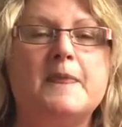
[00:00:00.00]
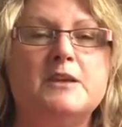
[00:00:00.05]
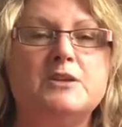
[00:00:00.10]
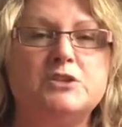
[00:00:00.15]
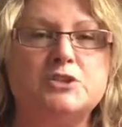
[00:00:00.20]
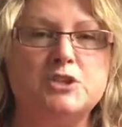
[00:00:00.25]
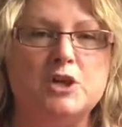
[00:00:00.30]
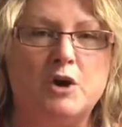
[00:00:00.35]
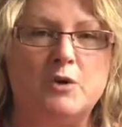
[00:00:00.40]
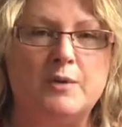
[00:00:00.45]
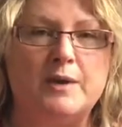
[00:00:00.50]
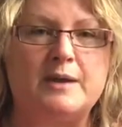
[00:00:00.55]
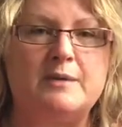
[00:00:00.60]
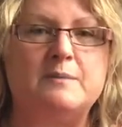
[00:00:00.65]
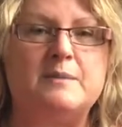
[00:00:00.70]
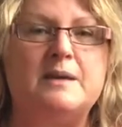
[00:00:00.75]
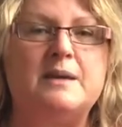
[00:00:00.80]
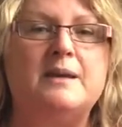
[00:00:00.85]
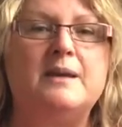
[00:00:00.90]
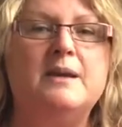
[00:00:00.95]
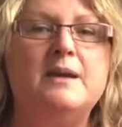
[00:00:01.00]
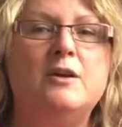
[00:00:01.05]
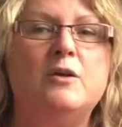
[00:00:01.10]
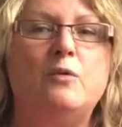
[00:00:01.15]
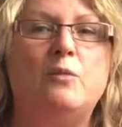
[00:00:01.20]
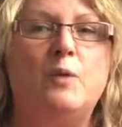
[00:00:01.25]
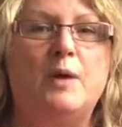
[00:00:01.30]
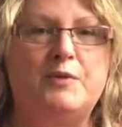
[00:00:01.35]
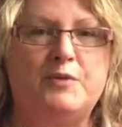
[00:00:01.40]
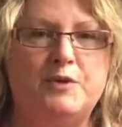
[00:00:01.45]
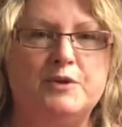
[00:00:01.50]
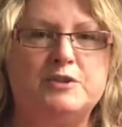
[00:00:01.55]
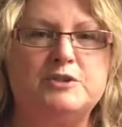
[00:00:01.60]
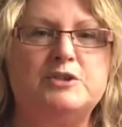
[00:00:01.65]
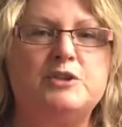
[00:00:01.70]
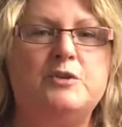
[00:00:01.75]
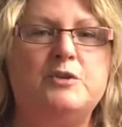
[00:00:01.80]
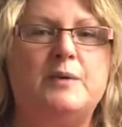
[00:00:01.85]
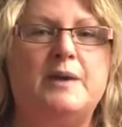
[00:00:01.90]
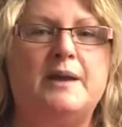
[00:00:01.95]
showing me what they're
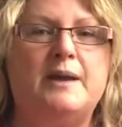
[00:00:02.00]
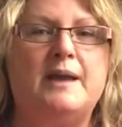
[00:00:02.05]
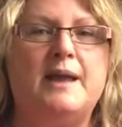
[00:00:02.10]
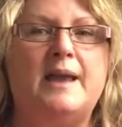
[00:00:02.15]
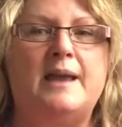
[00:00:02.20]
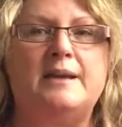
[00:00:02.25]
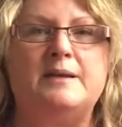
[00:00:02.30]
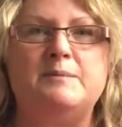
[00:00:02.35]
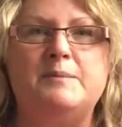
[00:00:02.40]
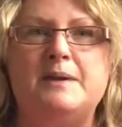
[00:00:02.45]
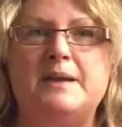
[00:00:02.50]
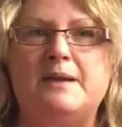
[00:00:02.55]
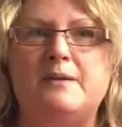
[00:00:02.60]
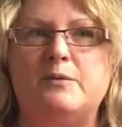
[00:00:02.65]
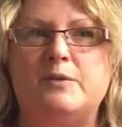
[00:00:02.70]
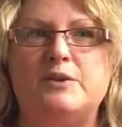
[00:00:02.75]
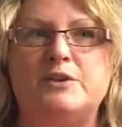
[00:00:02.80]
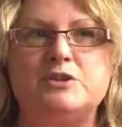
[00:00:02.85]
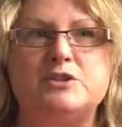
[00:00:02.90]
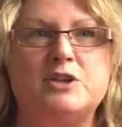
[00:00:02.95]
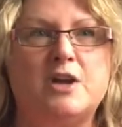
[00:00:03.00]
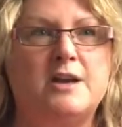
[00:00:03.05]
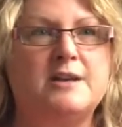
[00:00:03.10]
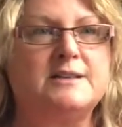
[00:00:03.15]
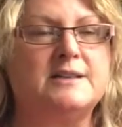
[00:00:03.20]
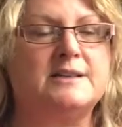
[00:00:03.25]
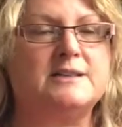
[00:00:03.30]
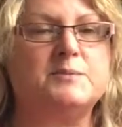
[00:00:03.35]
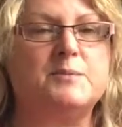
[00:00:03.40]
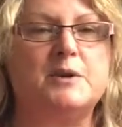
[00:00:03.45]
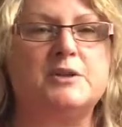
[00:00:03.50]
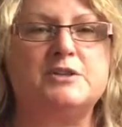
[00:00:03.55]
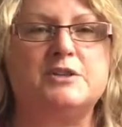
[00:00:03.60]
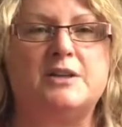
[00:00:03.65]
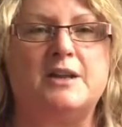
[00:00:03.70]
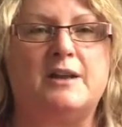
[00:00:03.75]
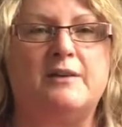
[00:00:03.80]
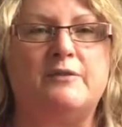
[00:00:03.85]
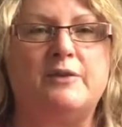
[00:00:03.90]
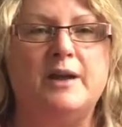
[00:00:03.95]
doing and be with a shocked expression
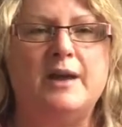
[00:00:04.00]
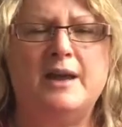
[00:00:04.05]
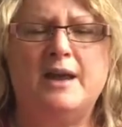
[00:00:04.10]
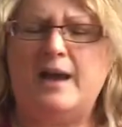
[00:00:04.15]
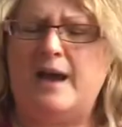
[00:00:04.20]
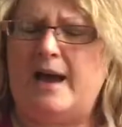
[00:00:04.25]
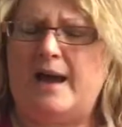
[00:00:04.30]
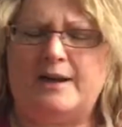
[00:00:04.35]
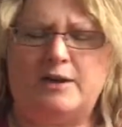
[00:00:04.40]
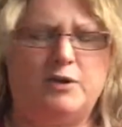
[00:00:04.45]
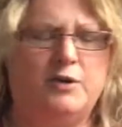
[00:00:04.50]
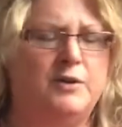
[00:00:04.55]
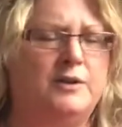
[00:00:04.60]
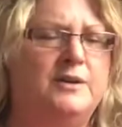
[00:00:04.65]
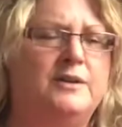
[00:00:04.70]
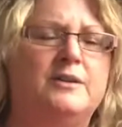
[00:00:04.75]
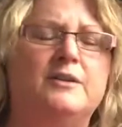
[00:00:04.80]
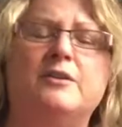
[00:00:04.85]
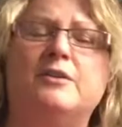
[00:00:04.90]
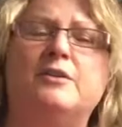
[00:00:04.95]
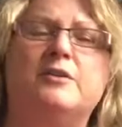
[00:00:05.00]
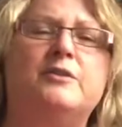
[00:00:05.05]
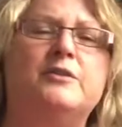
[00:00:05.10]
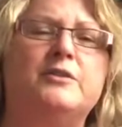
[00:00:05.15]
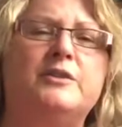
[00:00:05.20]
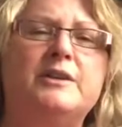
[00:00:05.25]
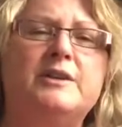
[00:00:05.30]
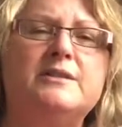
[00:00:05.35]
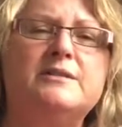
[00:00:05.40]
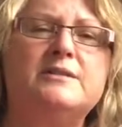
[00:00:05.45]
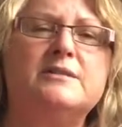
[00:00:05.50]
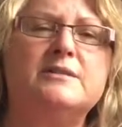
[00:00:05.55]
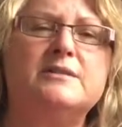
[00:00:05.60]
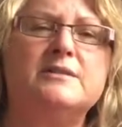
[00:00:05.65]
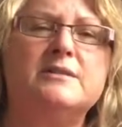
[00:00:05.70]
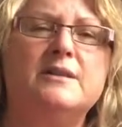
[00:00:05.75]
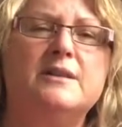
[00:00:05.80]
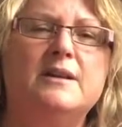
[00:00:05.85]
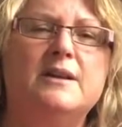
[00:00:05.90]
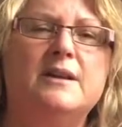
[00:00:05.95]
of, I could Google this.
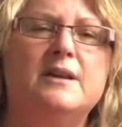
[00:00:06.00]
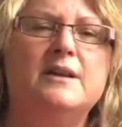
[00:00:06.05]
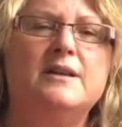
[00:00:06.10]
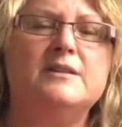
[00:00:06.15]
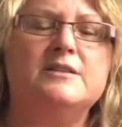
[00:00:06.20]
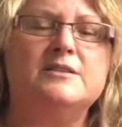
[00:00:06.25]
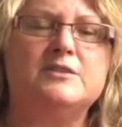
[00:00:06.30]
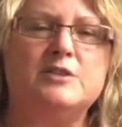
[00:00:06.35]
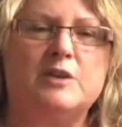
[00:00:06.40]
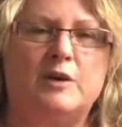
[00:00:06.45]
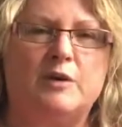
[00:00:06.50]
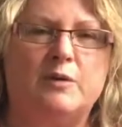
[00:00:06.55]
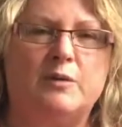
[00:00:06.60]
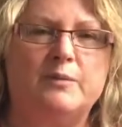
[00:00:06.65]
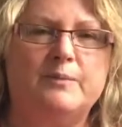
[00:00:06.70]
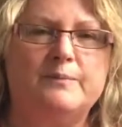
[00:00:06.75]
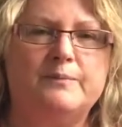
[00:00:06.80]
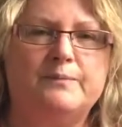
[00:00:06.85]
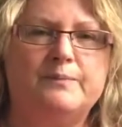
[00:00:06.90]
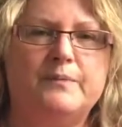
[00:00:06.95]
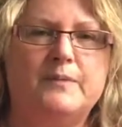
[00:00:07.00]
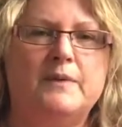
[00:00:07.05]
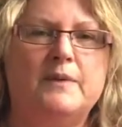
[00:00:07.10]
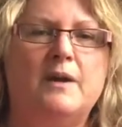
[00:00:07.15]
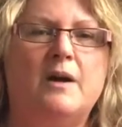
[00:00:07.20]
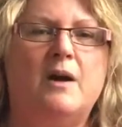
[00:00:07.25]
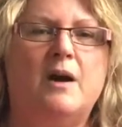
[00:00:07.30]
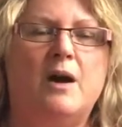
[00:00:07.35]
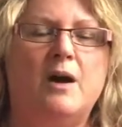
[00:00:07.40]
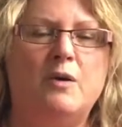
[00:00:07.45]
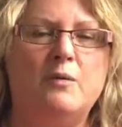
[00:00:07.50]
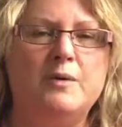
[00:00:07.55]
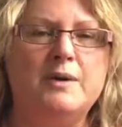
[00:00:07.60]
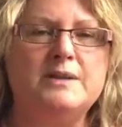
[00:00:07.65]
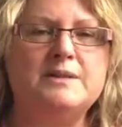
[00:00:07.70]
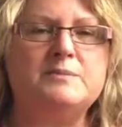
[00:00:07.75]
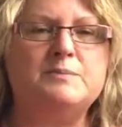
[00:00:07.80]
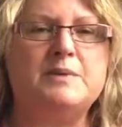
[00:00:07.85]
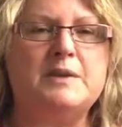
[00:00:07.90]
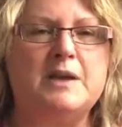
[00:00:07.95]
So
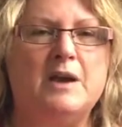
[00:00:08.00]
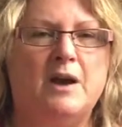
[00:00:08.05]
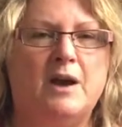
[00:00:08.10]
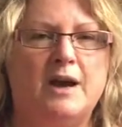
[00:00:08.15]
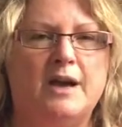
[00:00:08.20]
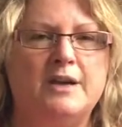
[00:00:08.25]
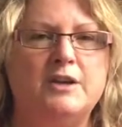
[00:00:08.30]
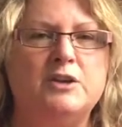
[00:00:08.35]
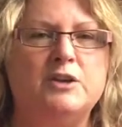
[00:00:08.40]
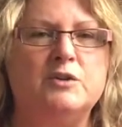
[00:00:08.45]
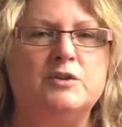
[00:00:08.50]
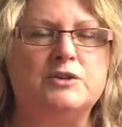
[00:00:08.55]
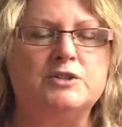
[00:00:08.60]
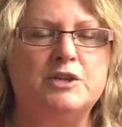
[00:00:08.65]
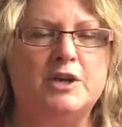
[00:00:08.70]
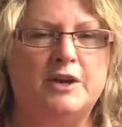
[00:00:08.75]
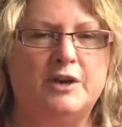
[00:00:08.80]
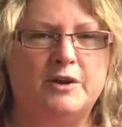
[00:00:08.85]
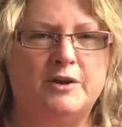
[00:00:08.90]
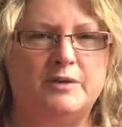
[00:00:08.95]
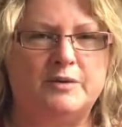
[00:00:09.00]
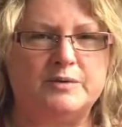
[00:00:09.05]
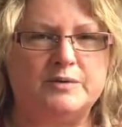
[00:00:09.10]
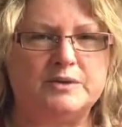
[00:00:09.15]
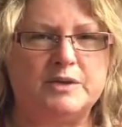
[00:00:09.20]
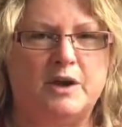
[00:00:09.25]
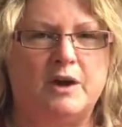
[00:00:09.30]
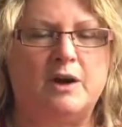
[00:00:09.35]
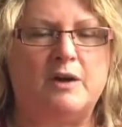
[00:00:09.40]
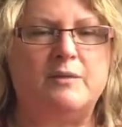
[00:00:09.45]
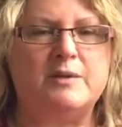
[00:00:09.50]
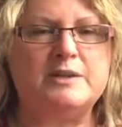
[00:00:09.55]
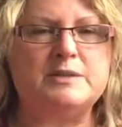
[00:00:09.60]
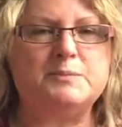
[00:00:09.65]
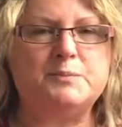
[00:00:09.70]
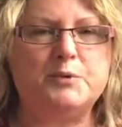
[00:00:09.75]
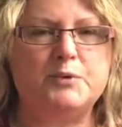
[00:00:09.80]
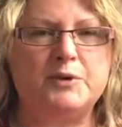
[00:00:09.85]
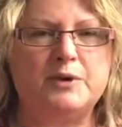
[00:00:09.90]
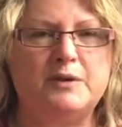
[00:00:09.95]
always be on your toes, always
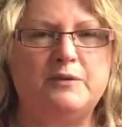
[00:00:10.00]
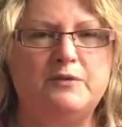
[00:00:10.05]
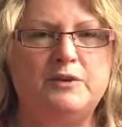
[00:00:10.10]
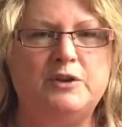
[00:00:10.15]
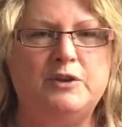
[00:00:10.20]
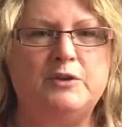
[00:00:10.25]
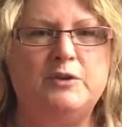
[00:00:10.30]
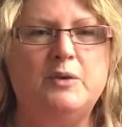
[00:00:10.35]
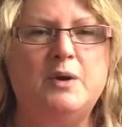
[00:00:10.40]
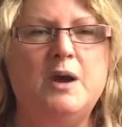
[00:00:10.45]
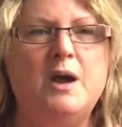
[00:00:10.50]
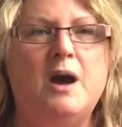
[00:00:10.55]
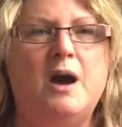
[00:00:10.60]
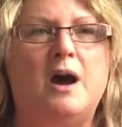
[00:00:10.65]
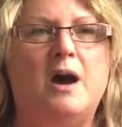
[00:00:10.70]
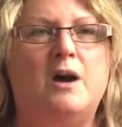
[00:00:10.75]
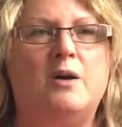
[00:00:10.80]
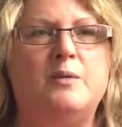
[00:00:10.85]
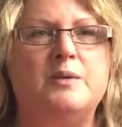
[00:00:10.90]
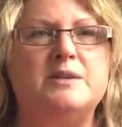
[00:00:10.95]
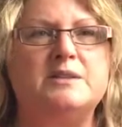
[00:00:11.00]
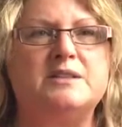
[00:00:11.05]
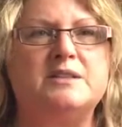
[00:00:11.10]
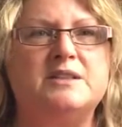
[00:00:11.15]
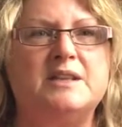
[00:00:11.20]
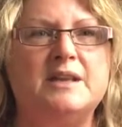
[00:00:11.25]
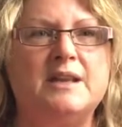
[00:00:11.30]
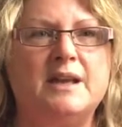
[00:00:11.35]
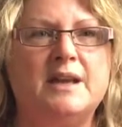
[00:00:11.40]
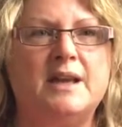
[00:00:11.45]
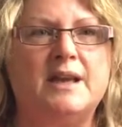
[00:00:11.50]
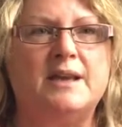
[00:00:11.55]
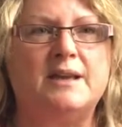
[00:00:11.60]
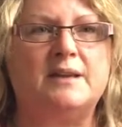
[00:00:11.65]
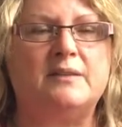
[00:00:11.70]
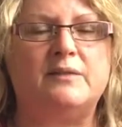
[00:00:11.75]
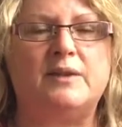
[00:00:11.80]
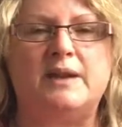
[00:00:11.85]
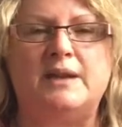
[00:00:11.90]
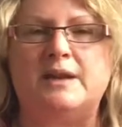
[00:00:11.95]
preview, always think ahead
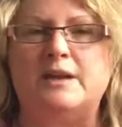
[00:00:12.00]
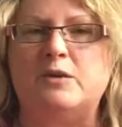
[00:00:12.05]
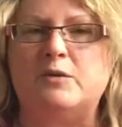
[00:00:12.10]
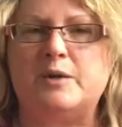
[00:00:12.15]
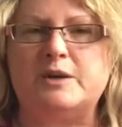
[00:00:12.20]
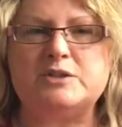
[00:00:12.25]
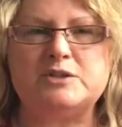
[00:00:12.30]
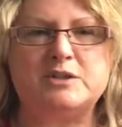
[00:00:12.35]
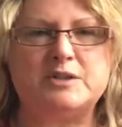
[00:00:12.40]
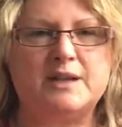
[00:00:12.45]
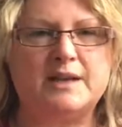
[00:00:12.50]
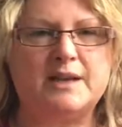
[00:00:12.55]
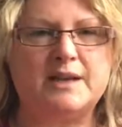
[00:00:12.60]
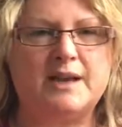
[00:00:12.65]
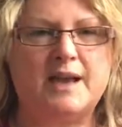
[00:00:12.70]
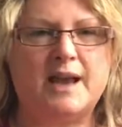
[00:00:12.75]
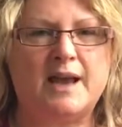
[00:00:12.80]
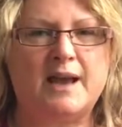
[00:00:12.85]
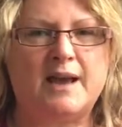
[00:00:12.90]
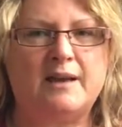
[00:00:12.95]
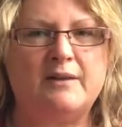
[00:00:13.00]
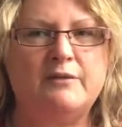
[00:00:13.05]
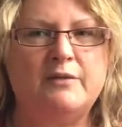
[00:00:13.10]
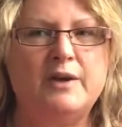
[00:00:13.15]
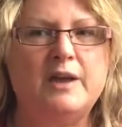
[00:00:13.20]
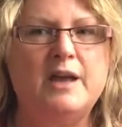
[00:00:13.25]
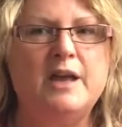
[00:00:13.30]
of any question they could have,